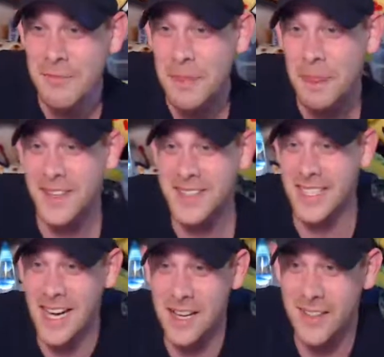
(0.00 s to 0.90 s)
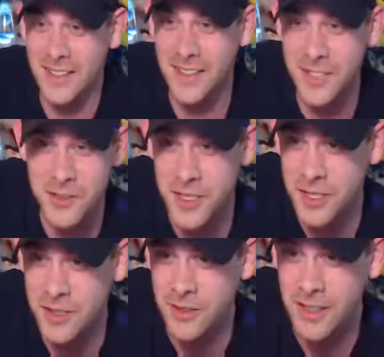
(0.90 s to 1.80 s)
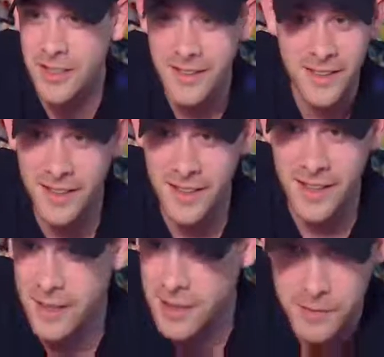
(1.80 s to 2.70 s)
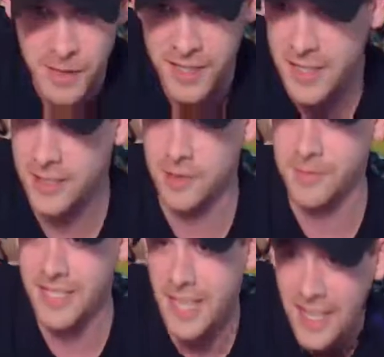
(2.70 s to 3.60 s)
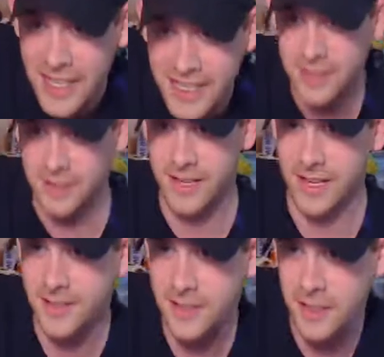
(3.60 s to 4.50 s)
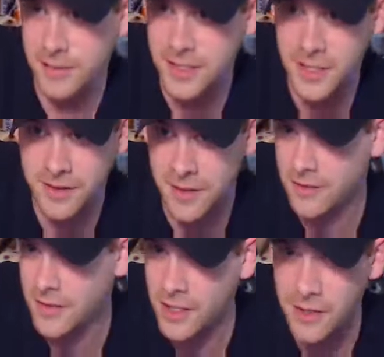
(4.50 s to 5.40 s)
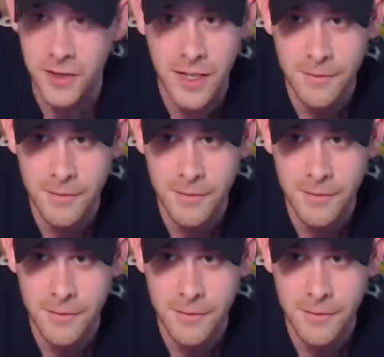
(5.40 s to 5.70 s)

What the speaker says: Let's see. Do. Let's say hi, Cloud Boss. Hi, Cloud Boss. Hi, Isaac. Okay, Cloud Boss showing me on the video.